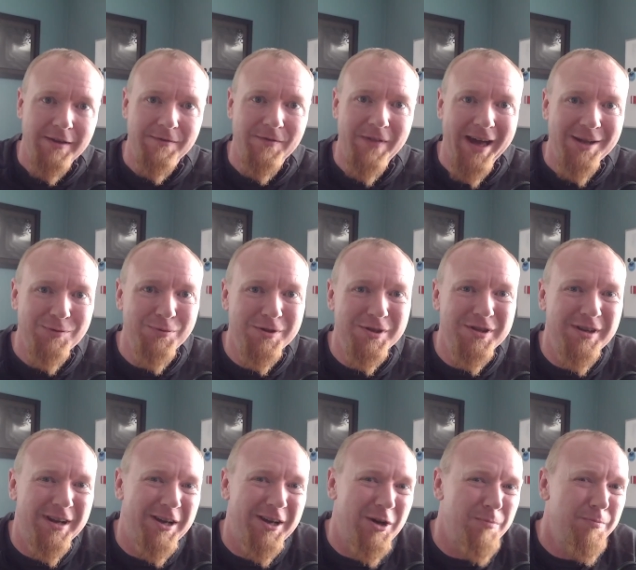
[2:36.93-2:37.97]
that's what's going
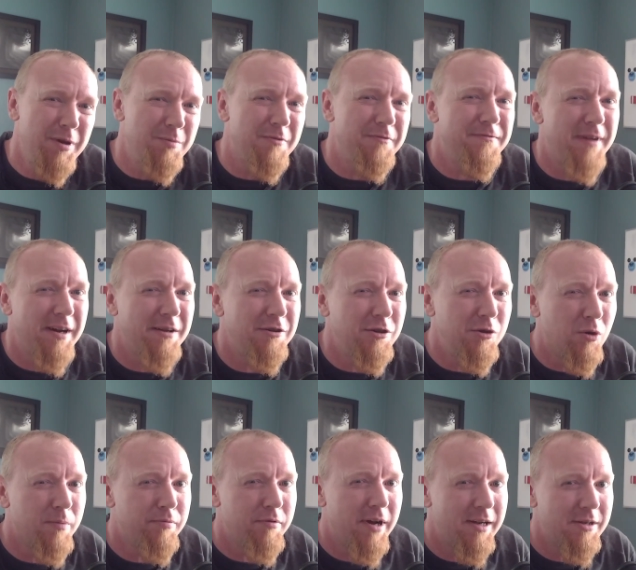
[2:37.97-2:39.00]
to help people find your
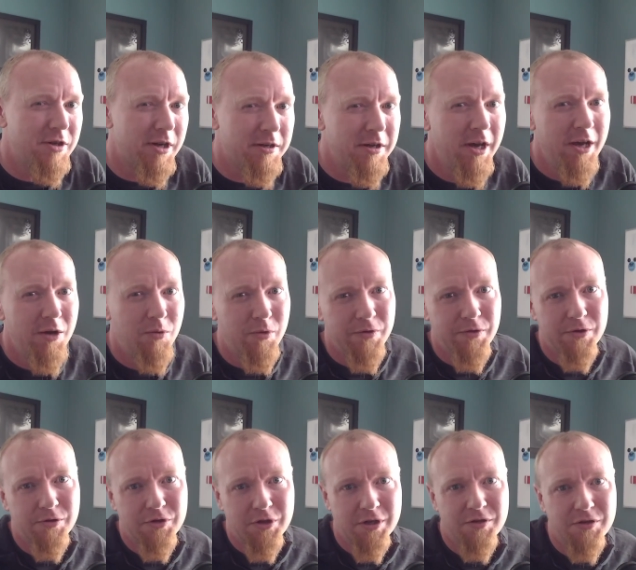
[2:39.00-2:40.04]
project when they're
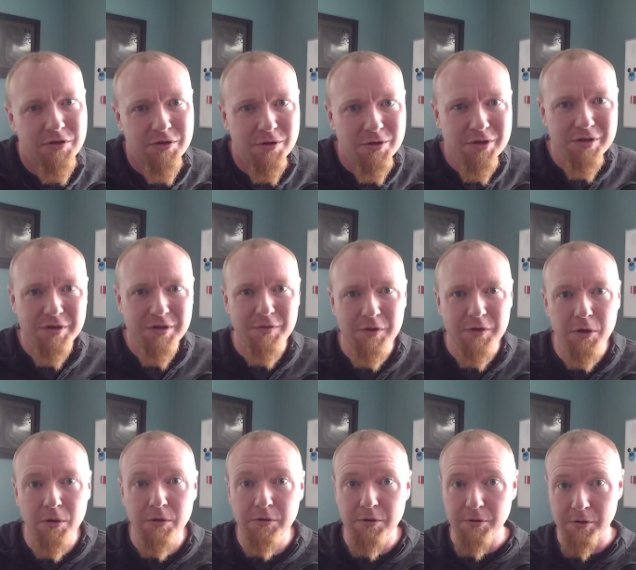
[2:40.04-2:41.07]
just searching in the
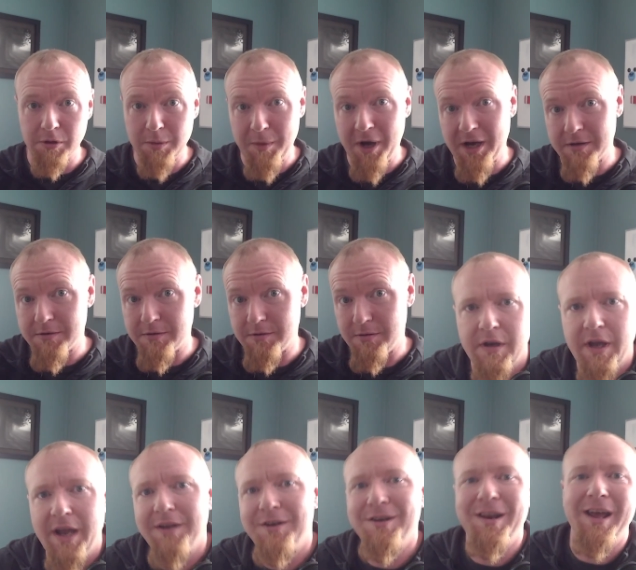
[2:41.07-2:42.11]
old googly box.
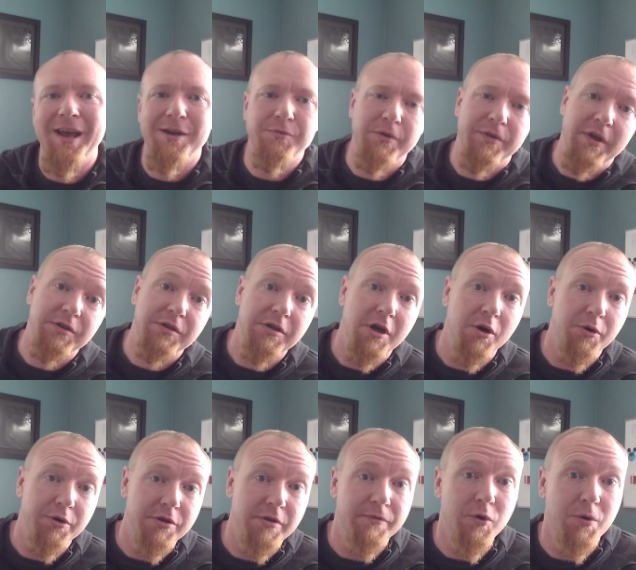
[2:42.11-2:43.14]
Hand in hand with SEO
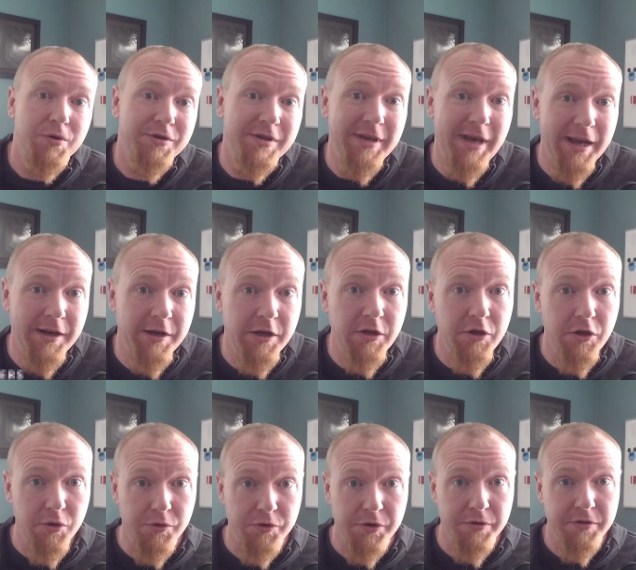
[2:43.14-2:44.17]
is, of course, gaining
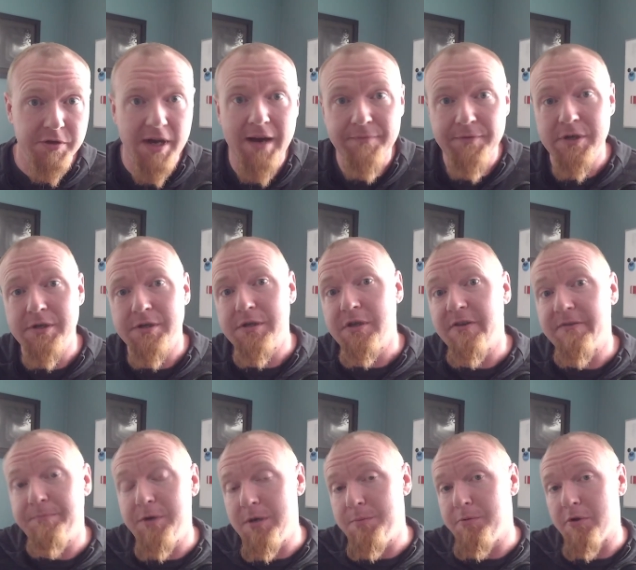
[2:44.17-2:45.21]
users. Obviously, if
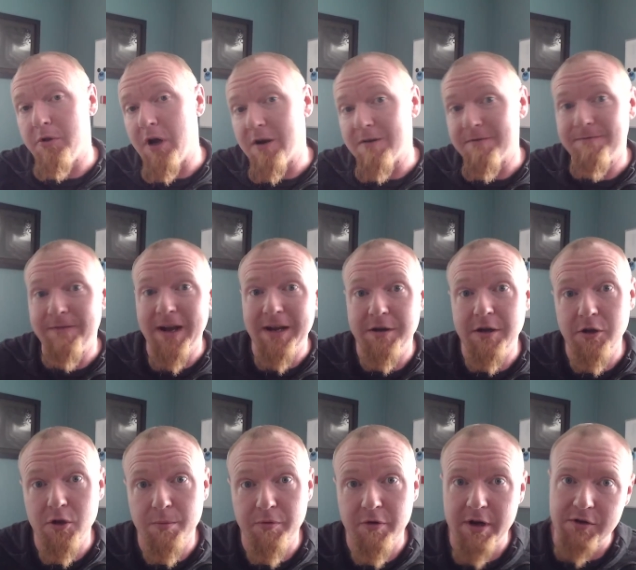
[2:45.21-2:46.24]
people are finding
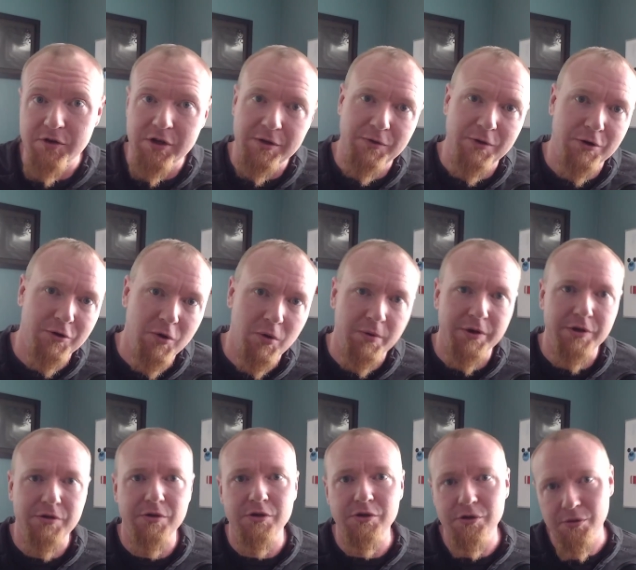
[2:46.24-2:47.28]
your project, they're going
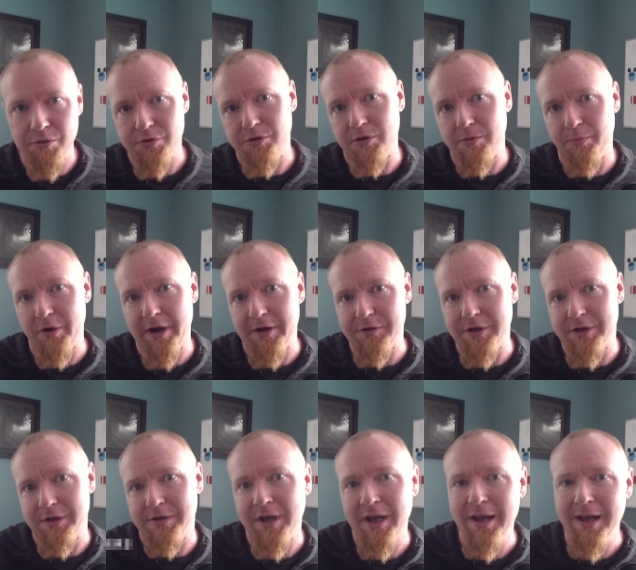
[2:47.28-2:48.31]
to use your project.